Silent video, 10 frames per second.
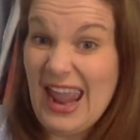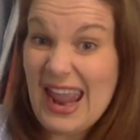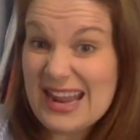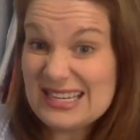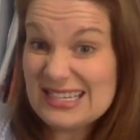
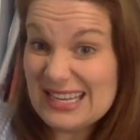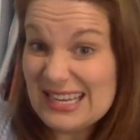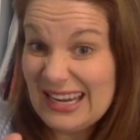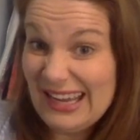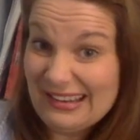
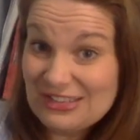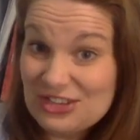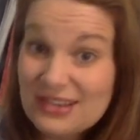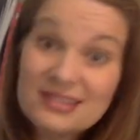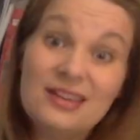18
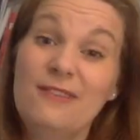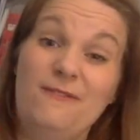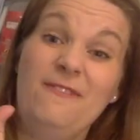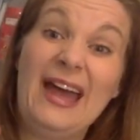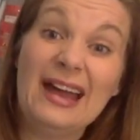inches of
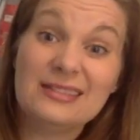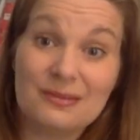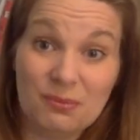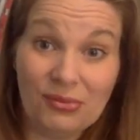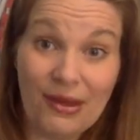fat
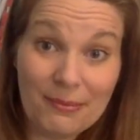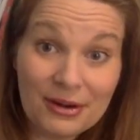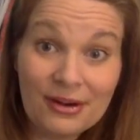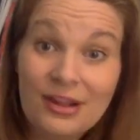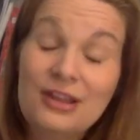and
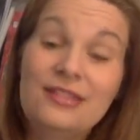blubber